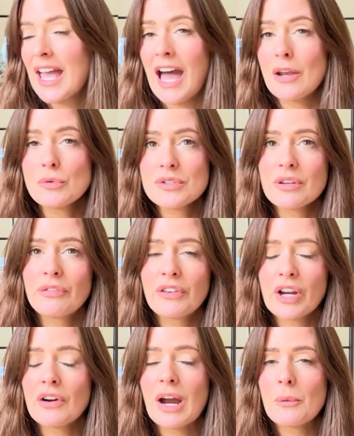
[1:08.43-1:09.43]
and also
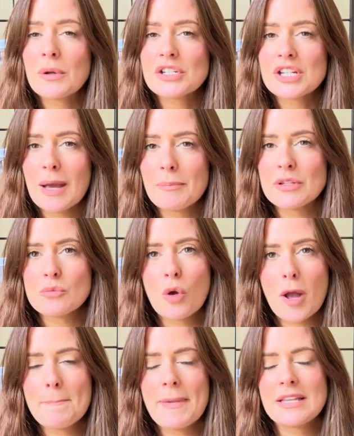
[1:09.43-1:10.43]
figure out which nappies
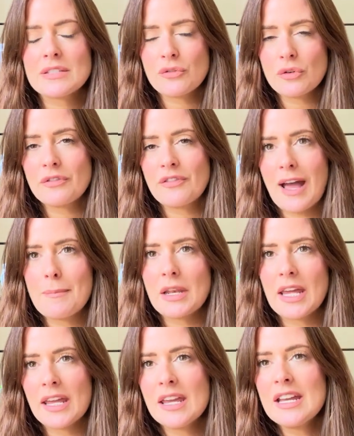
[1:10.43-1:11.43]
work best for your
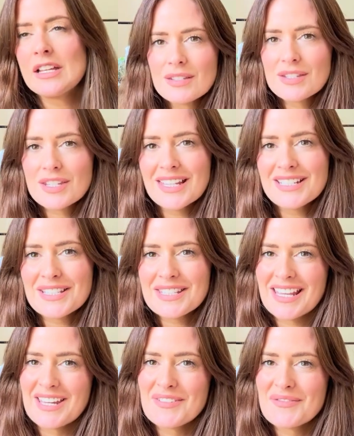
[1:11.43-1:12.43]
family. Skin to
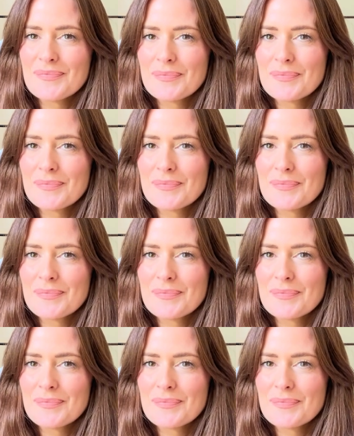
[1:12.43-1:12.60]
skin.